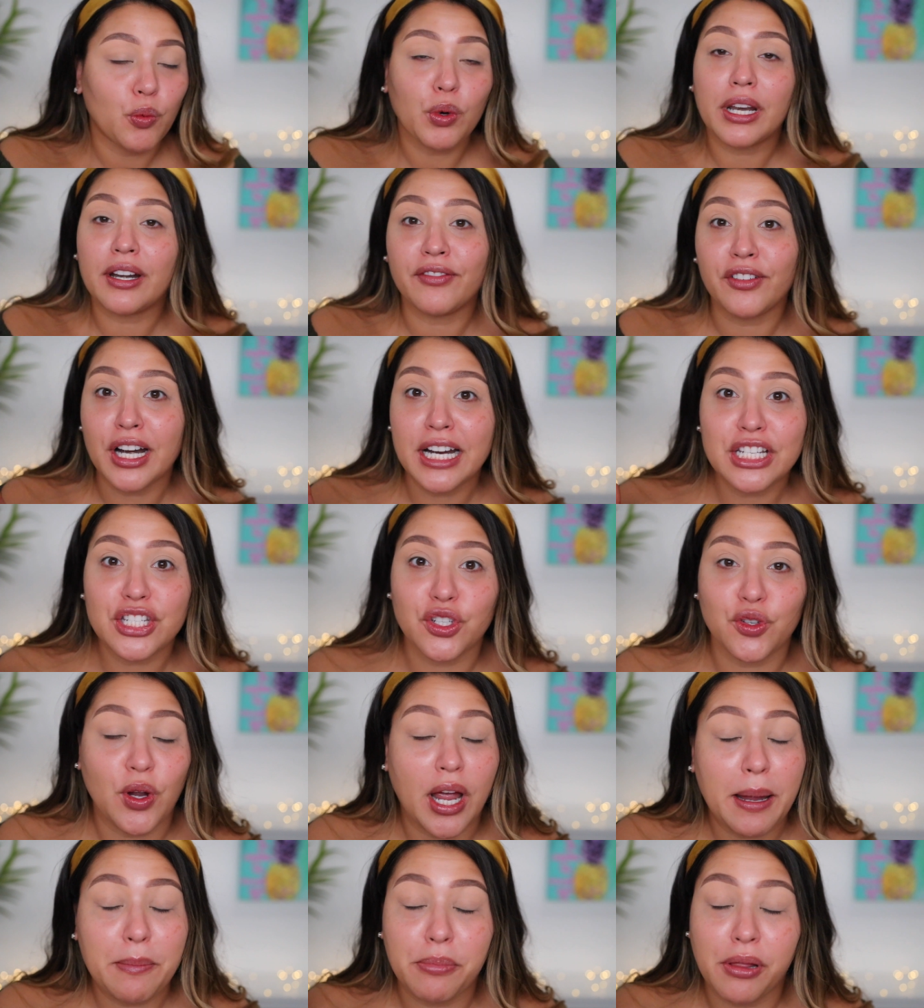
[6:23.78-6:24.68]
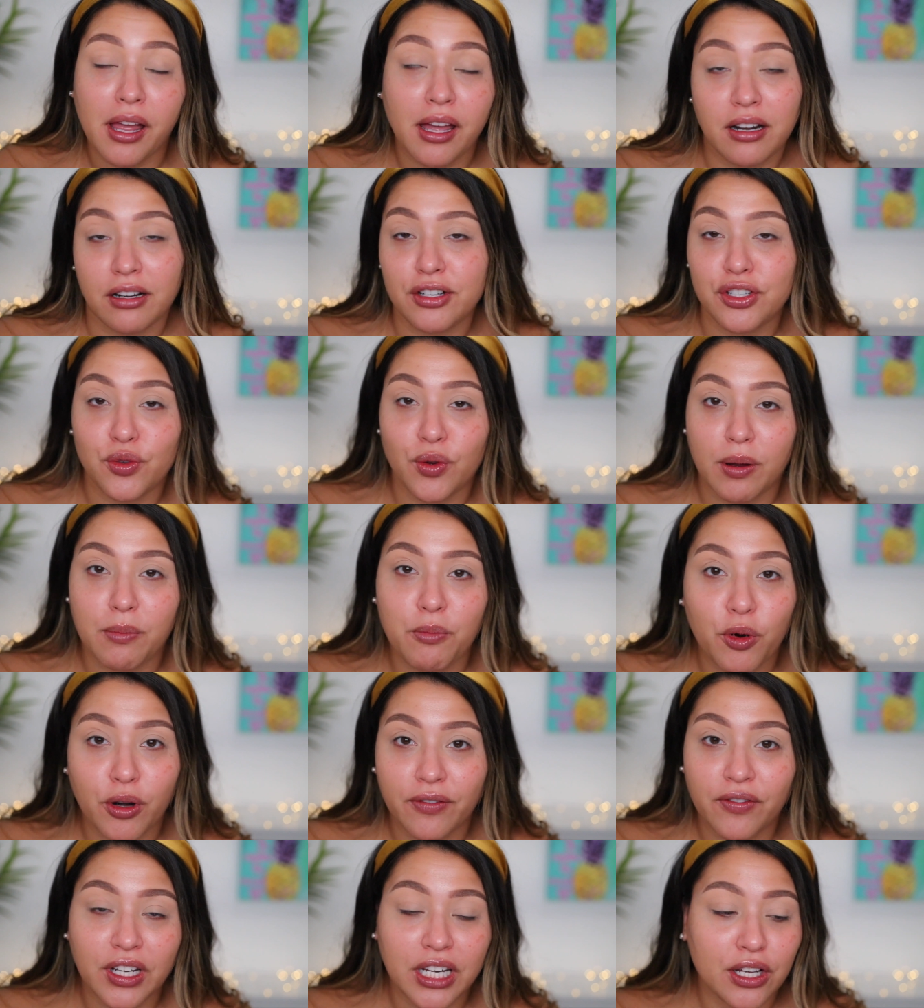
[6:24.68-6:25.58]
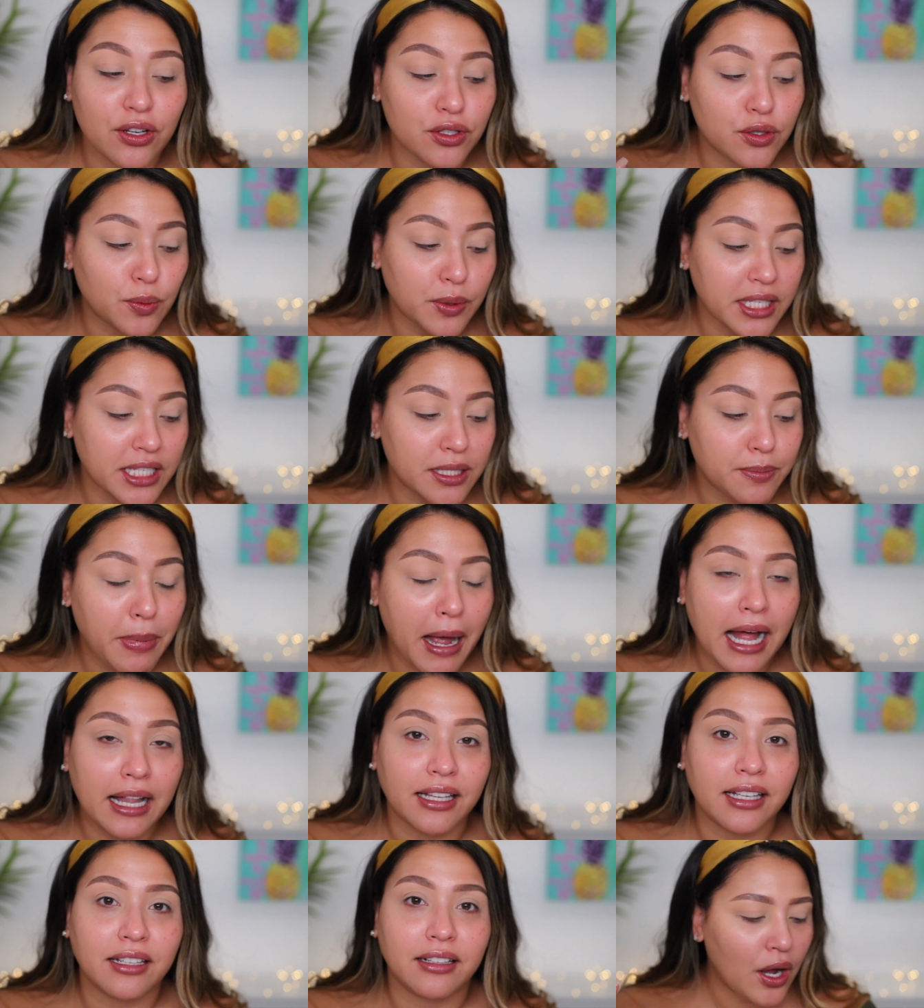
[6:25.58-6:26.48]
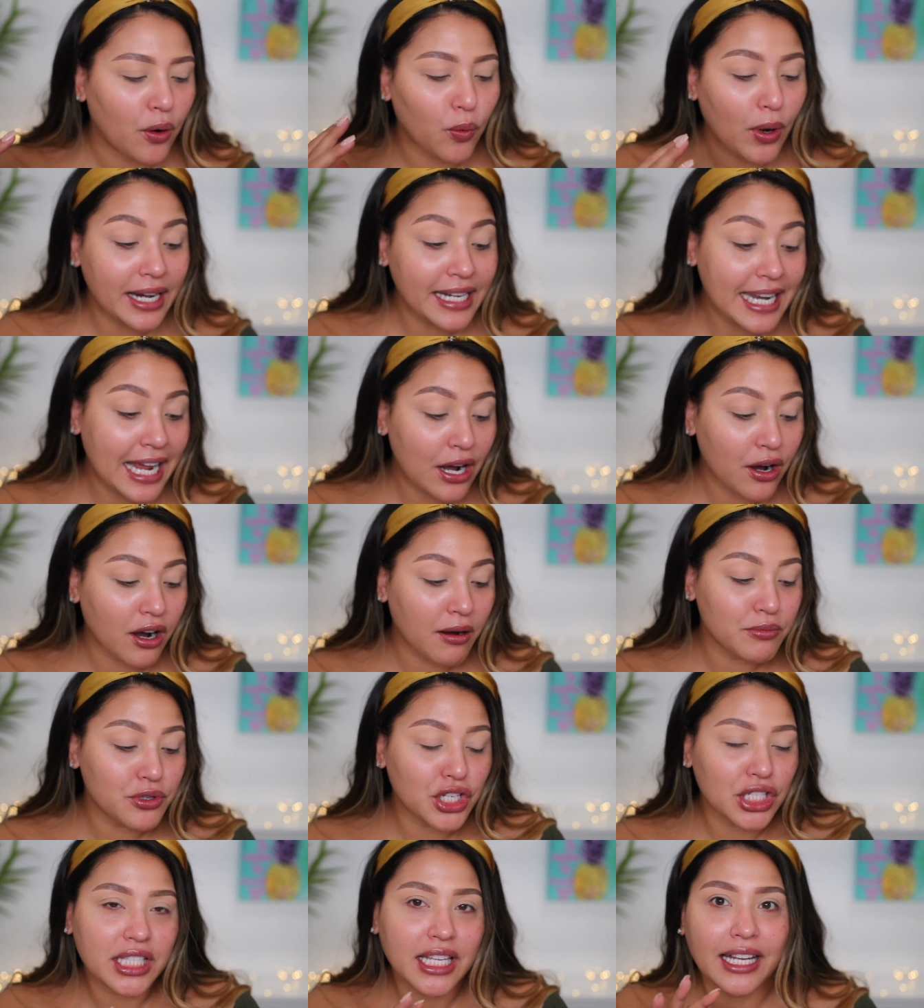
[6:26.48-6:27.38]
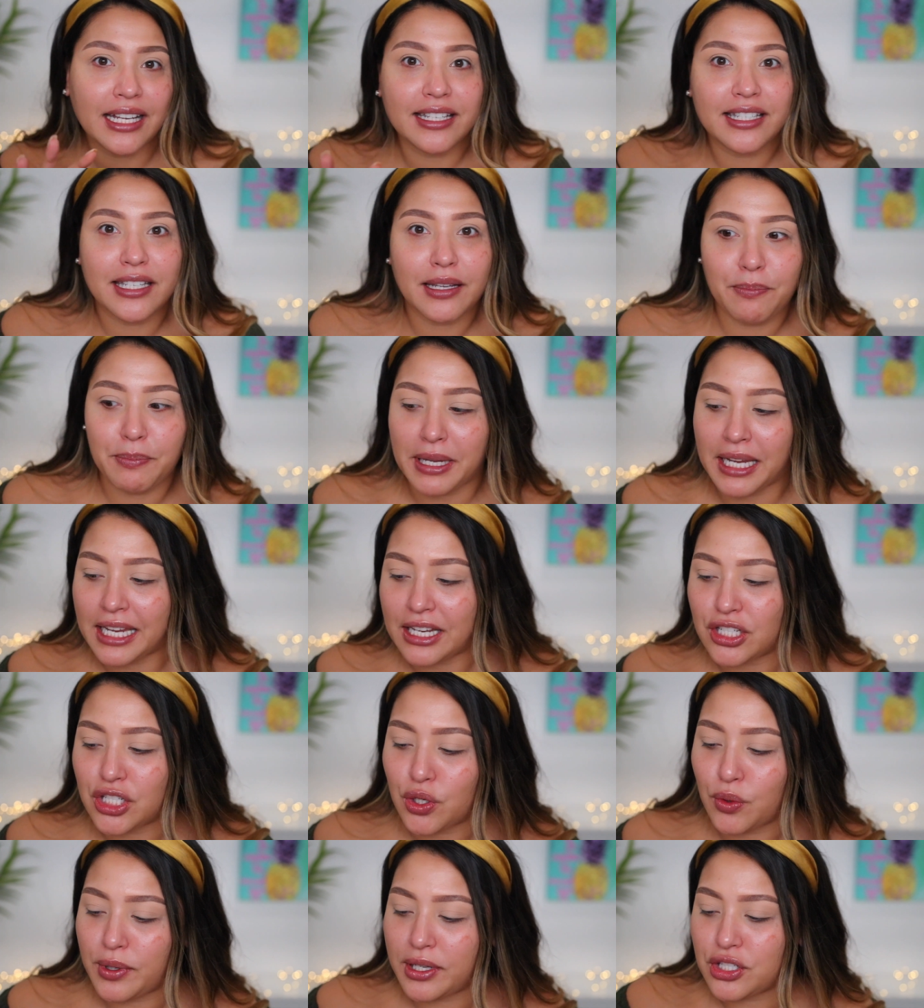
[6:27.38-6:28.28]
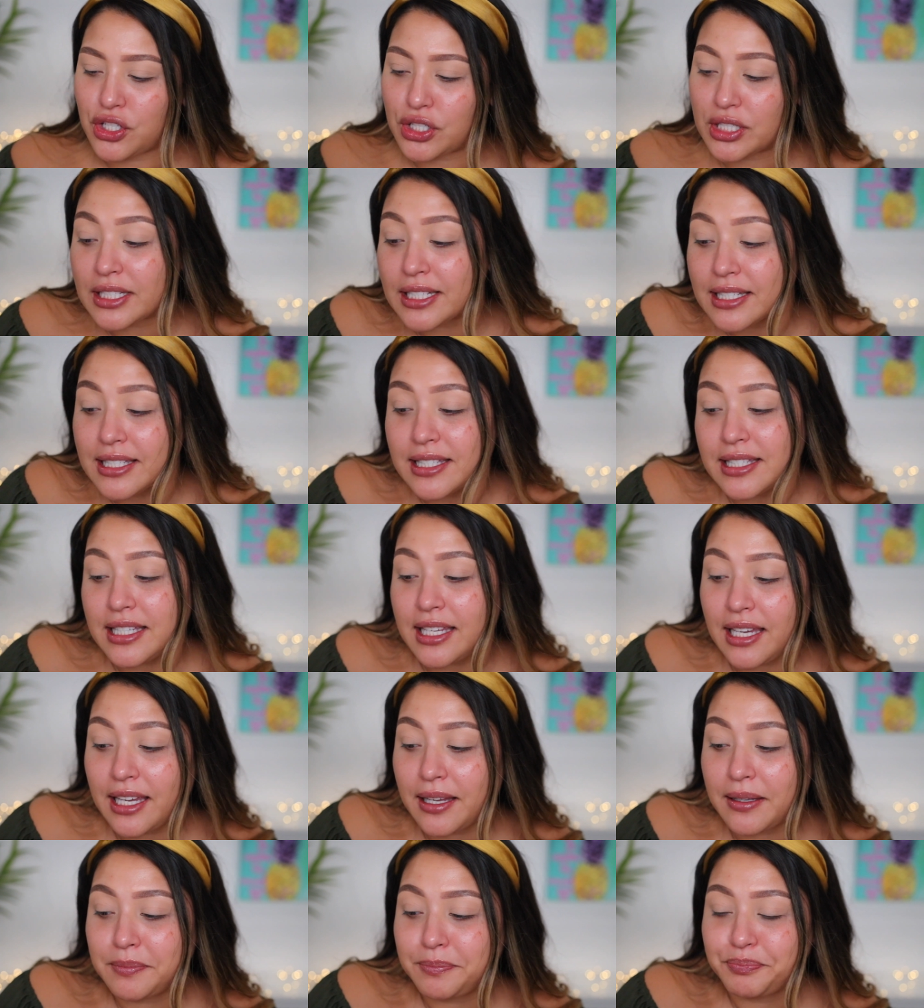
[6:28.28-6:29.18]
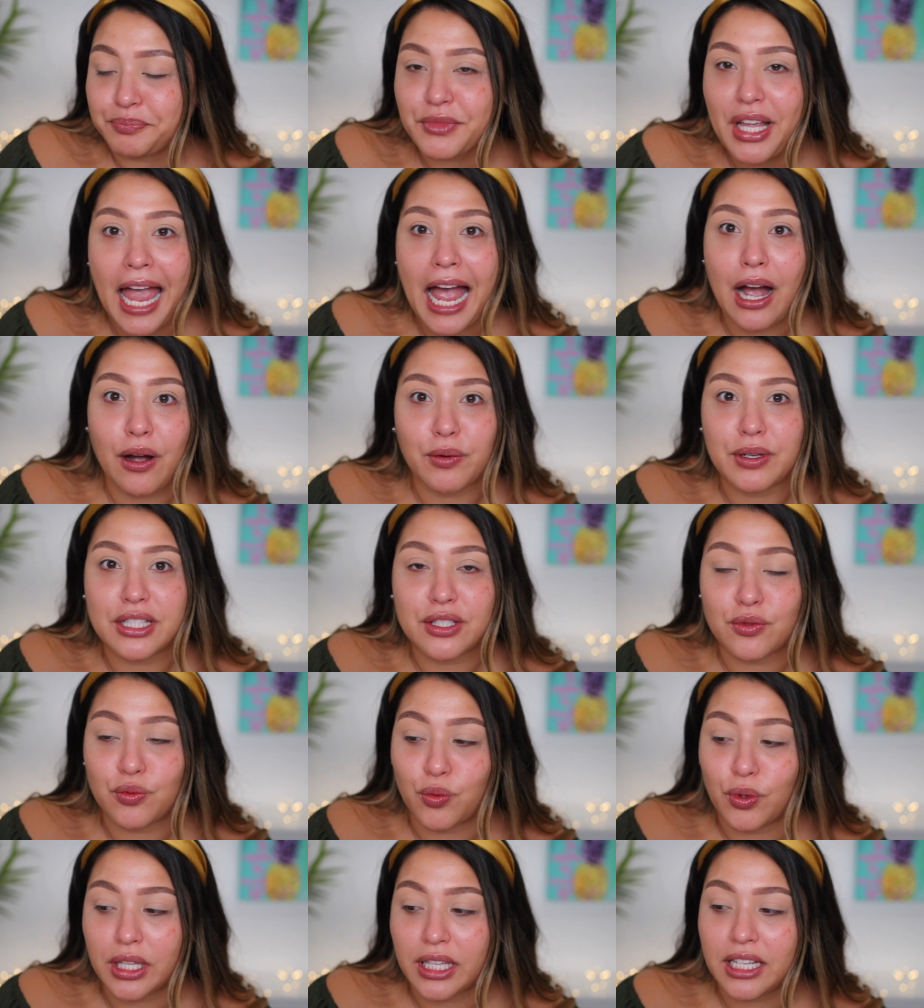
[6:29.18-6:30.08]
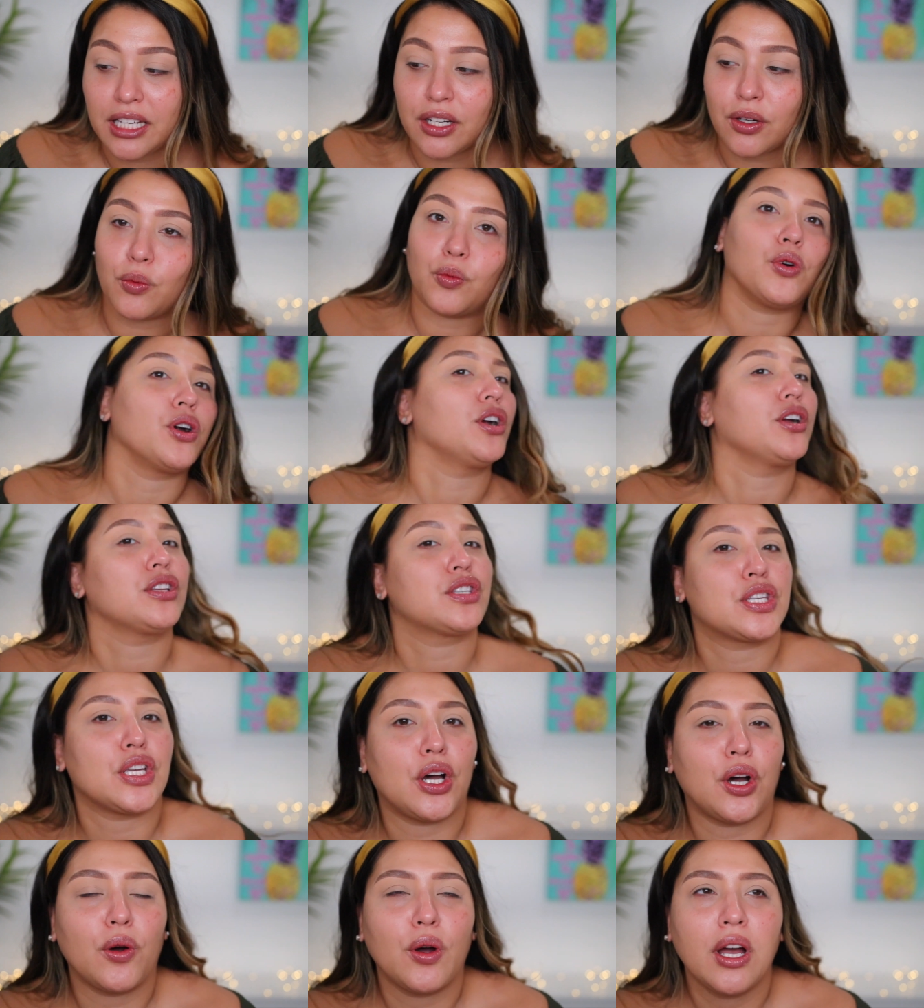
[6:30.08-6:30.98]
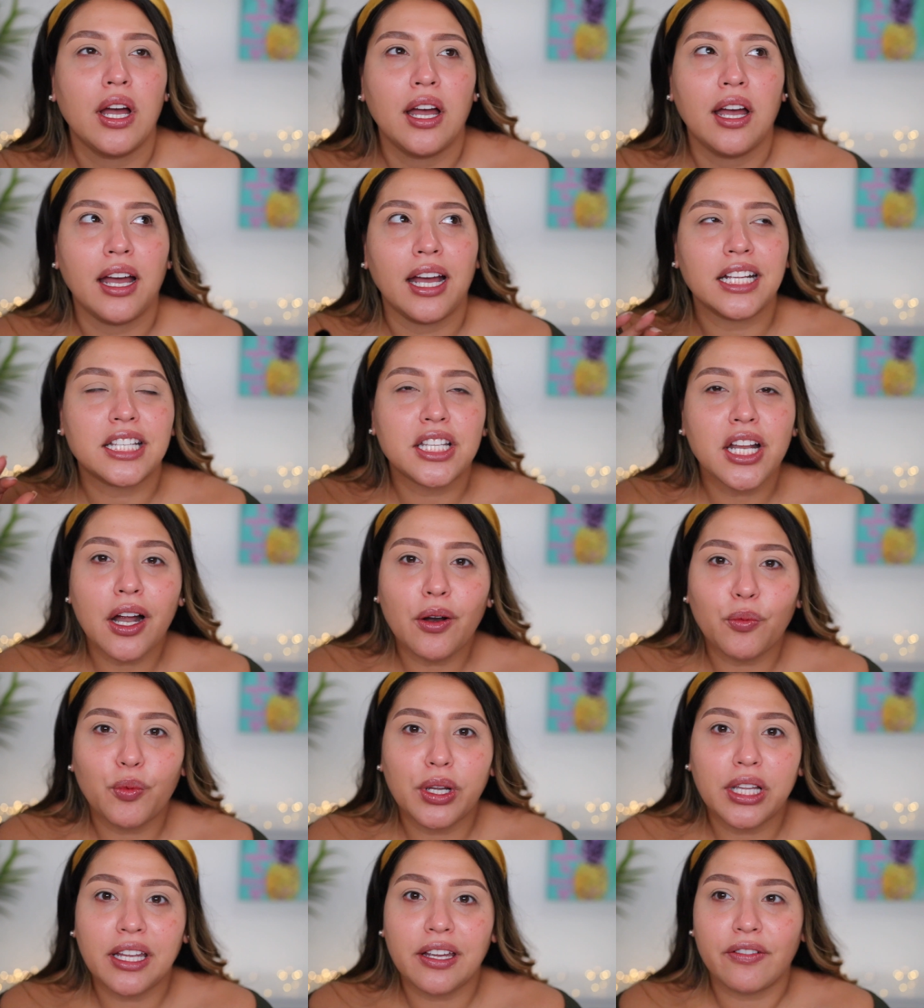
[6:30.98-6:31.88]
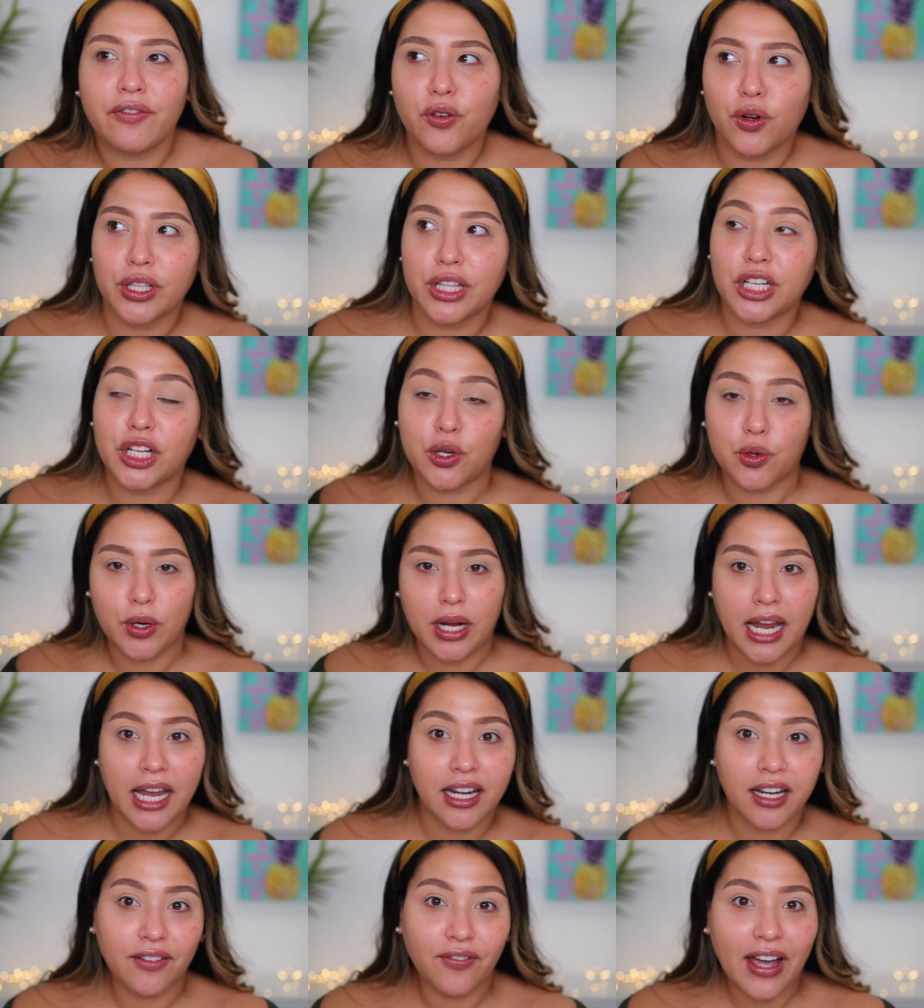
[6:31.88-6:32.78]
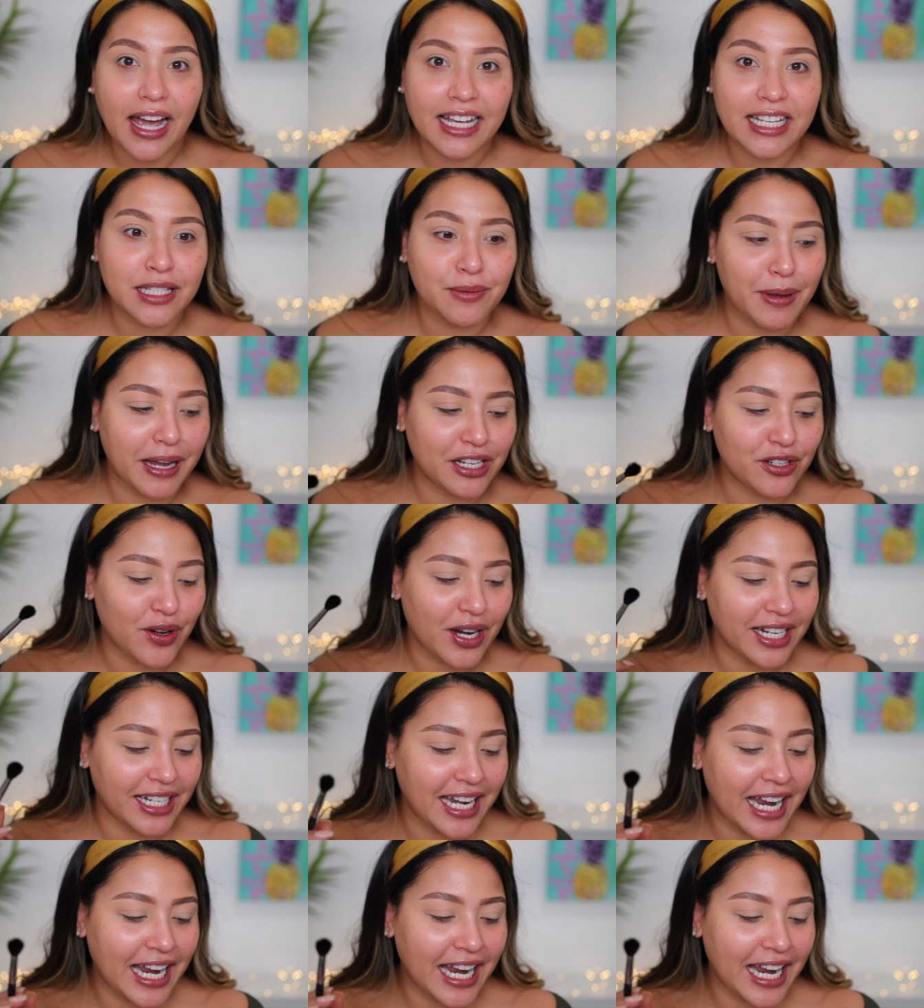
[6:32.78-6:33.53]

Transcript: Whatever I do, I plan on doing more videos with this palette. Right now I'm just like dipping into it just to see how it's really gonna work. So it's not really for the creative aspect product right